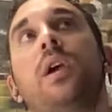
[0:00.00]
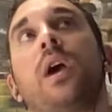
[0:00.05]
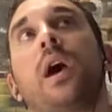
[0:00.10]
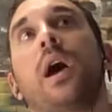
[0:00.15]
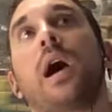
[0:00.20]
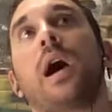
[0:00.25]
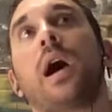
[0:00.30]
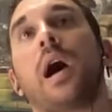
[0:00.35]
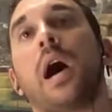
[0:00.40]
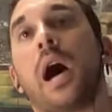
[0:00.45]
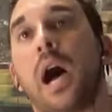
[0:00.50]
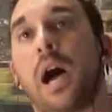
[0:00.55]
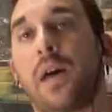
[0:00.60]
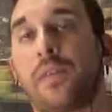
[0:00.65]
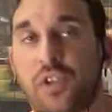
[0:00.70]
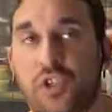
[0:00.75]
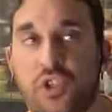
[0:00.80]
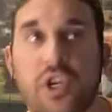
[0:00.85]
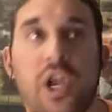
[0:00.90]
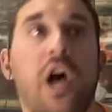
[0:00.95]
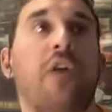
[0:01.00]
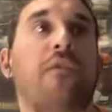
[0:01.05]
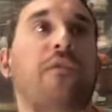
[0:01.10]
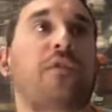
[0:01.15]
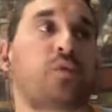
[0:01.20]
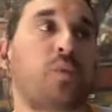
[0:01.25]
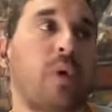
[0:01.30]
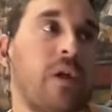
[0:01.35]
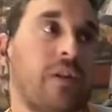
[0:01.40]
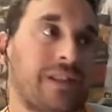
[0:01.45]
on the shelf
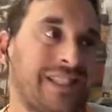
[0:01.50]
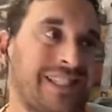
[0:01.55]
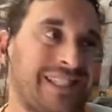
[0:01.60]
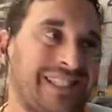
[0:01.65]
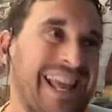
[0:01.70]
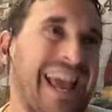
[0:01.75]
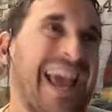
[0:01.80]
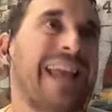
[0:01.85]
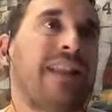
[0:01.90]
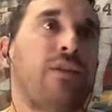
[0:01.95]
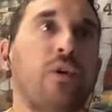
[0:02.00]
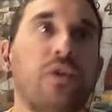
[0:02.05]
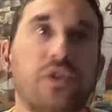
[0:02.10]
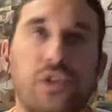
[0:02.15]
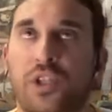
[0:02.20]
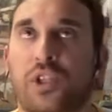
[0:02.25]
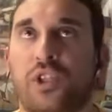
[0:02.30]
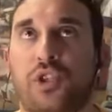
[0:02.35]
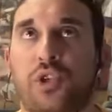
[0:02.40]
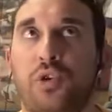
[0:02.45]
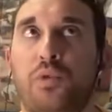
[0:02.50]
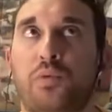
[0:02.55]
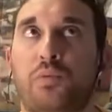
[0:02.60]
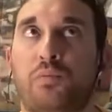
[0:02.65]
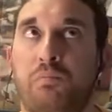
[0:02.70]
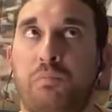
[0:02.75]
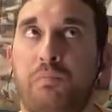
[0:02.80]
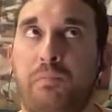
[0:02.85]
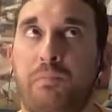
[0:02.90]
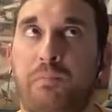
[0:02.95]
as well as Stanton, those are the
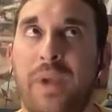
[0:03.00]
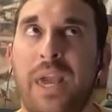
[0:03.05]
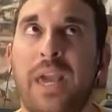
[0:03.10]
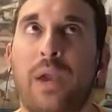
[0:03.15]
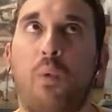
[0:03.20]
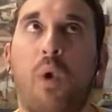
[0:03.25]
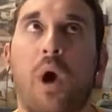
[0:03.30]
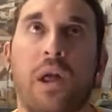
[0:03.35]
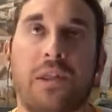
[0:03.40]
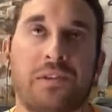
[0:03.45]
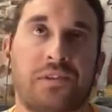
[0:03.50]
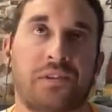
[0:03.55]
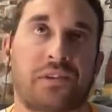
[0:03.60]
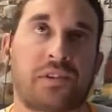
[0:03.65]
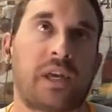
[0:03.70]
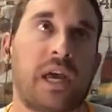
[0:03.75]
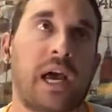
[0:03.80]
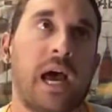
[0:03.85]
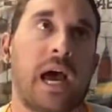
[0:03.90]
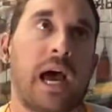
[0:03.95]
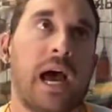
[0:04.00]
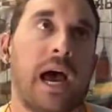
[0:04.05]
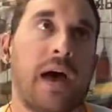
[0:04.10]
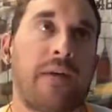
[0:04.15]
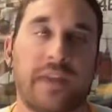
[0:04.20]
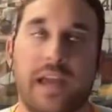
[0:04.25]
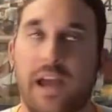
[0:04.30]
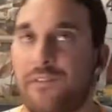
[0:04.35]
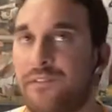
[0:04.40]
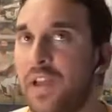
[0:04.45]
two big ones
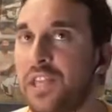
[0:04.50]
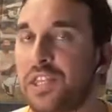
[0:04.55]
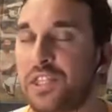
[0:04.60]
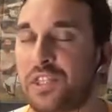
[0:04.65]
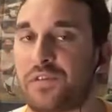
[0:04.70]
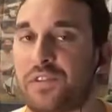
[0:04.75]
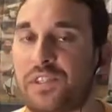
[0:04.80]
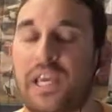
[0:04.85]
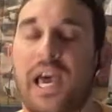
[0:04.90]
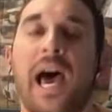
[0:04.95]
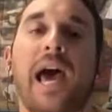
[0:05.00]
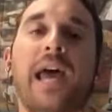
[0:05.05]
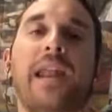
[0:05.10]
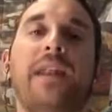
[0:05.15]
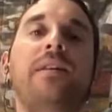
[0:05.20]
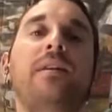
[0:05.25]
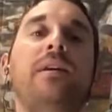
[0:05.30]
on the offensive side